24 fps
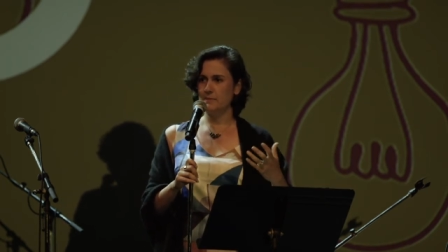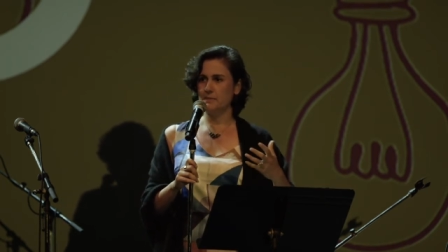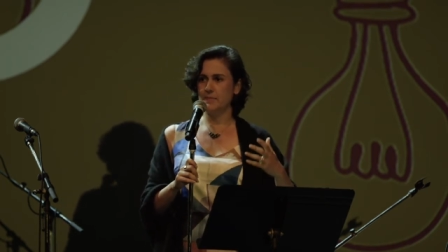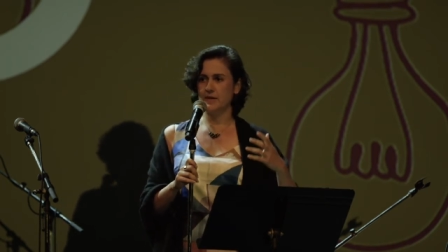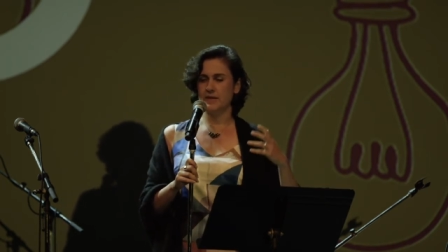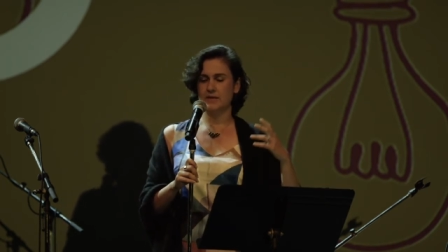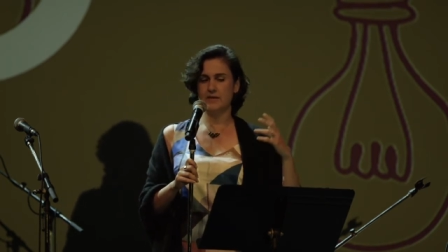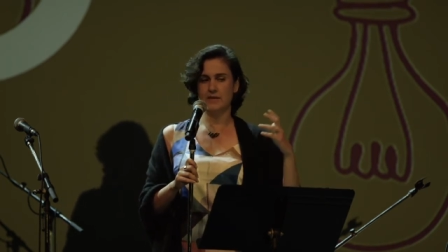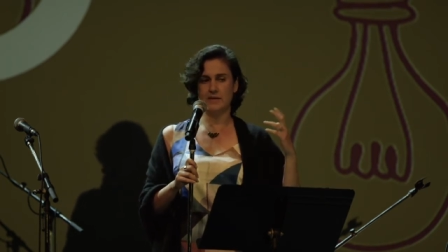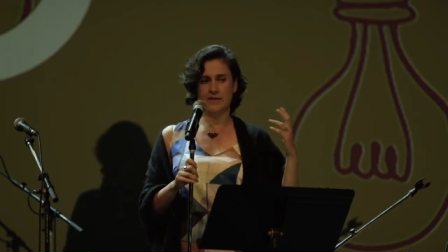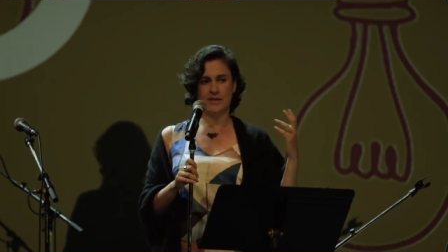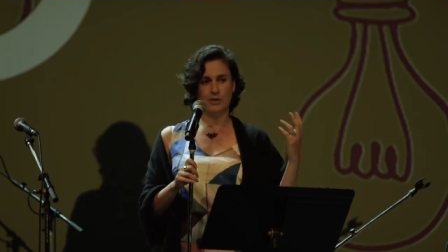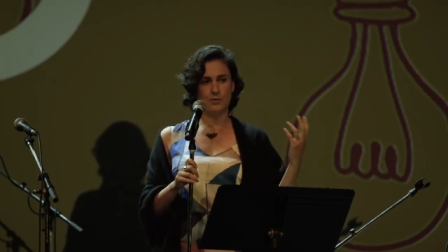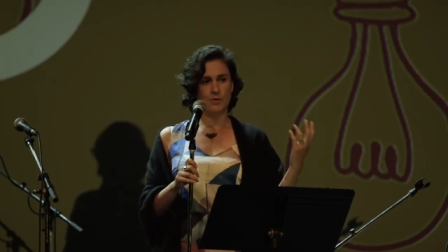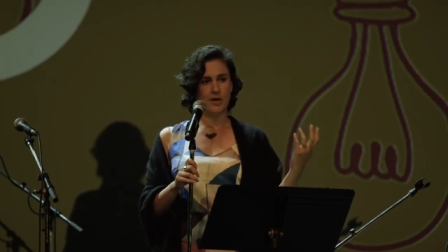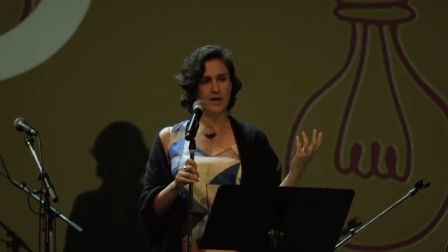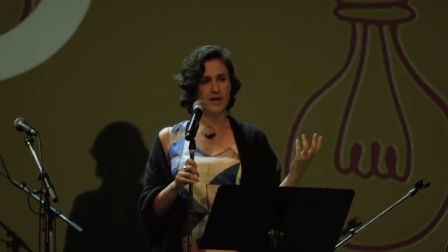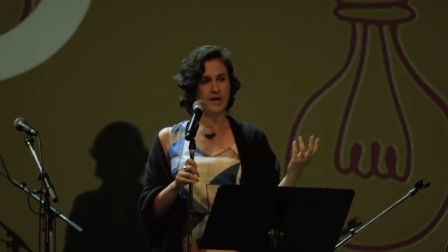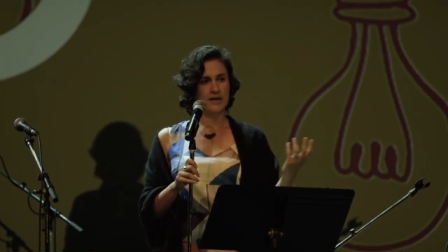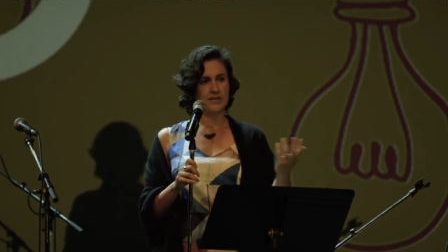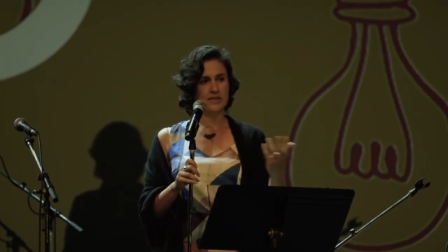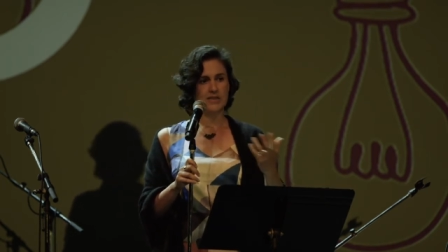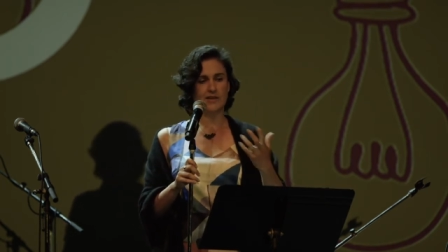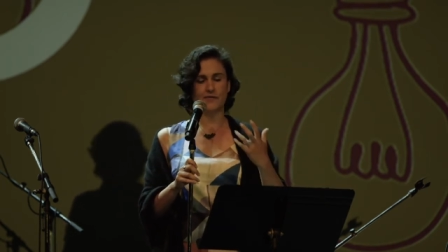but they were
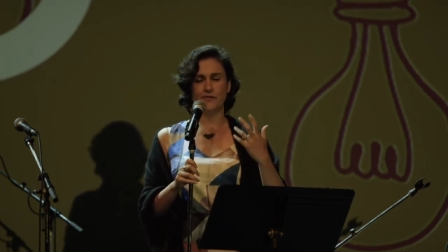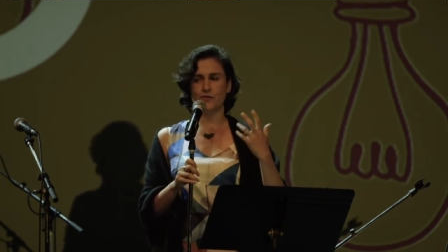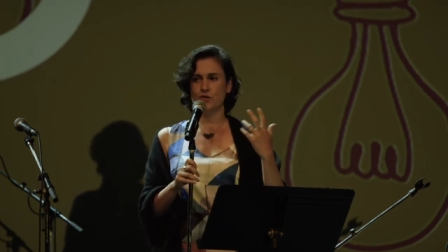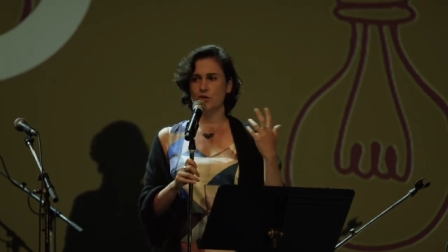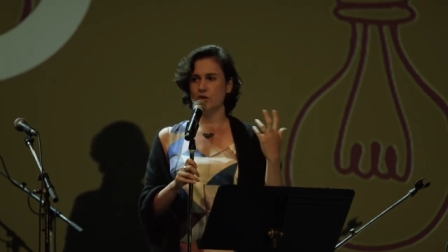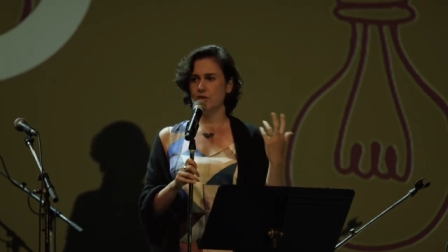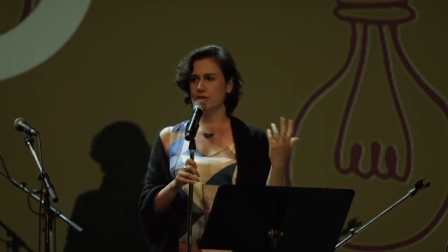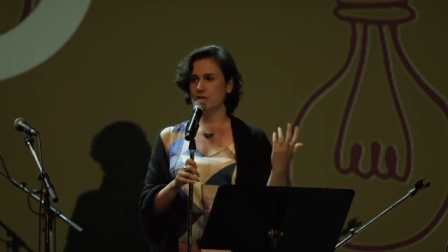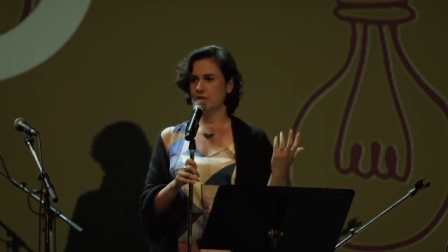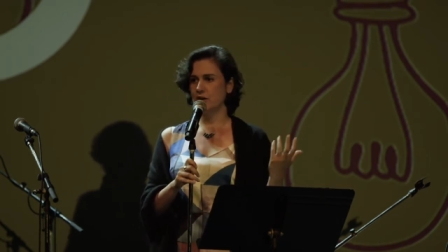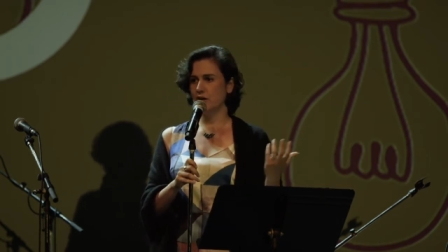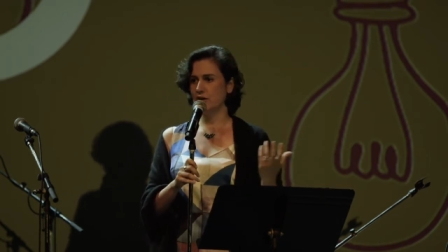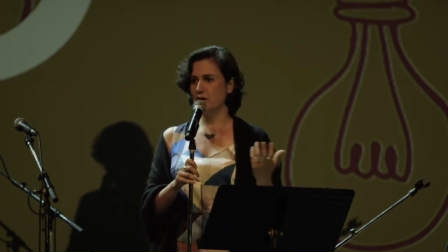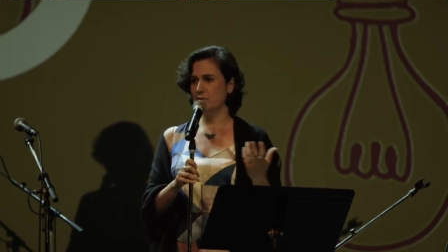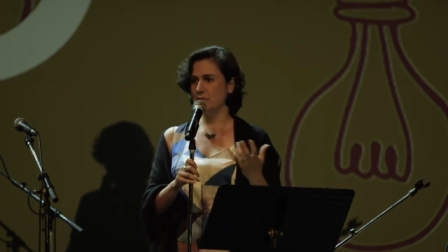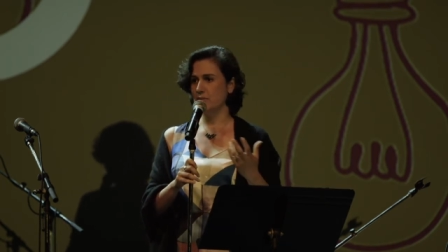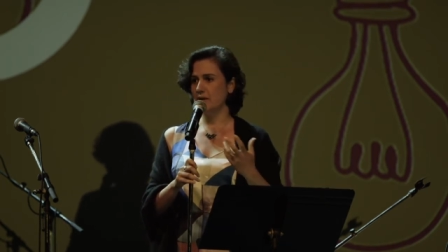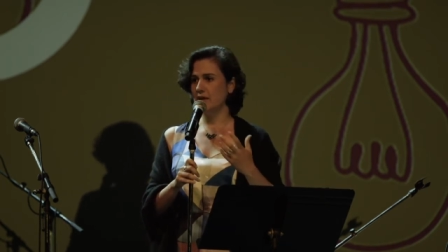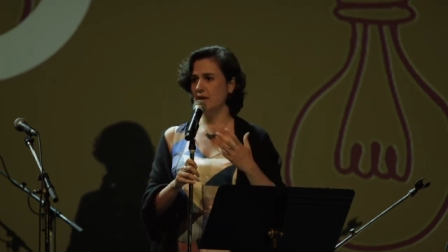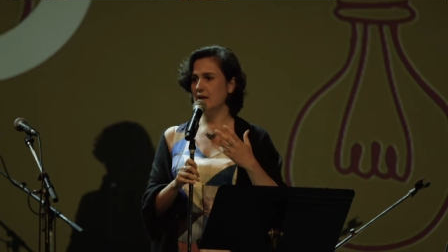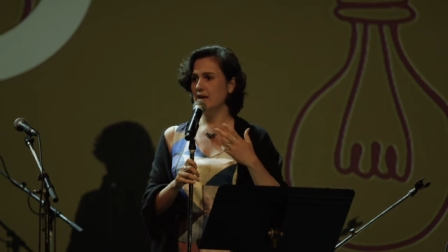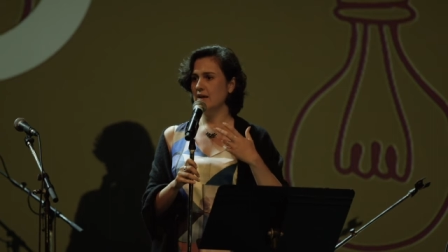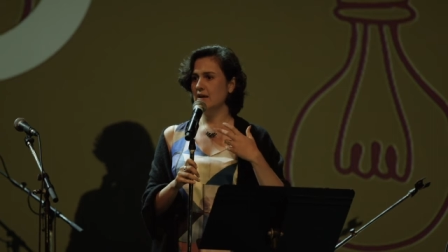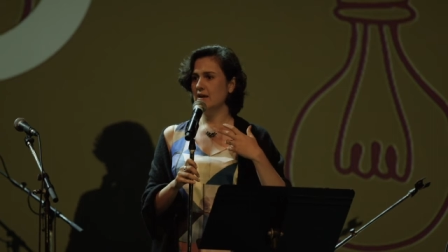asking for
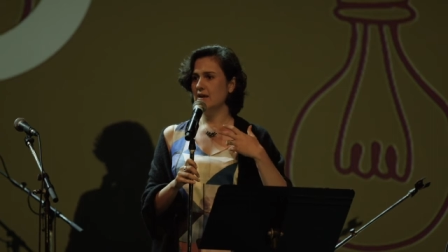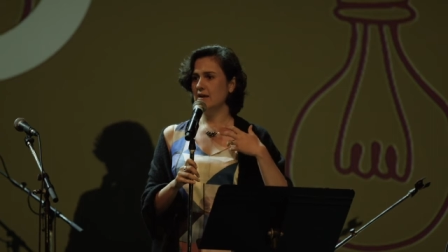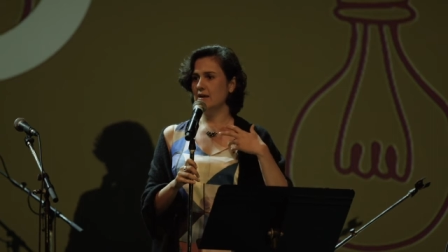autonomy.